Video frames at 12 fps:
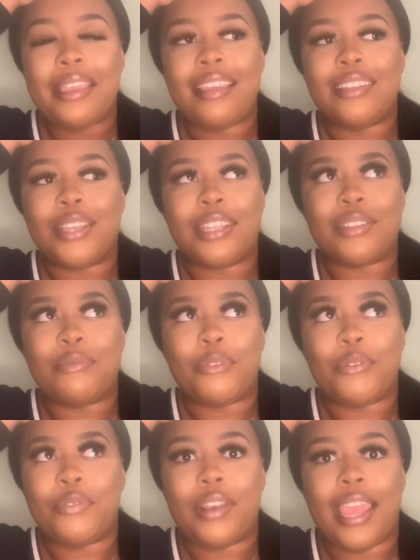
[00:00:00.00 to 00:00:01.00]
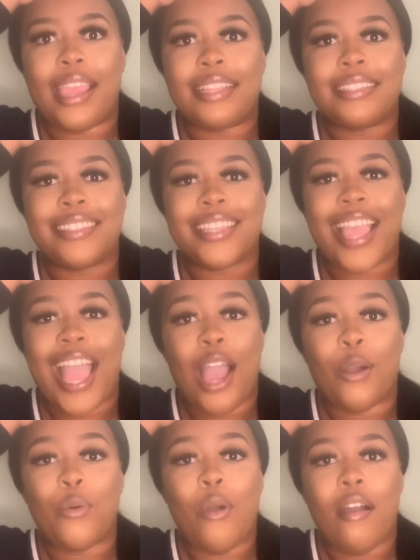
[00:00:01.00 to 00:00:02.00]
It doesn't reflect
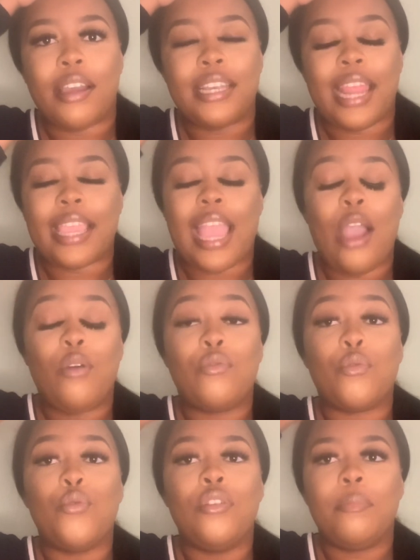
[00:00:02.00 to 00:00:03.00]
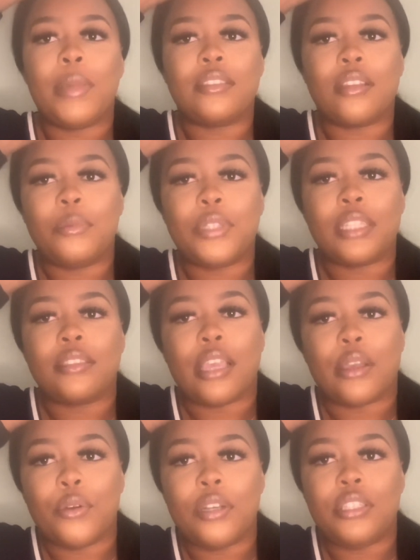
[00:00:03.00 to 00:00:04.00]
how hard, like, out of all of my subjects,
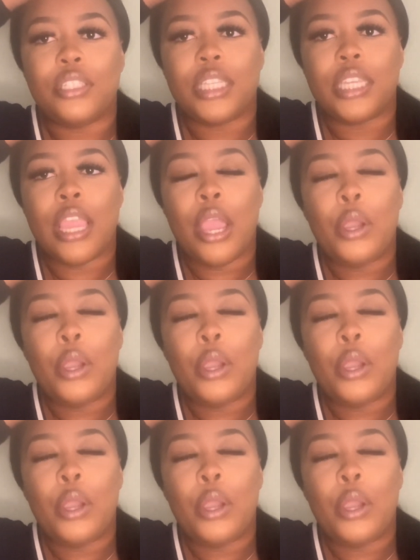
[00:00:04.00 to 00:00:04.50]
psychology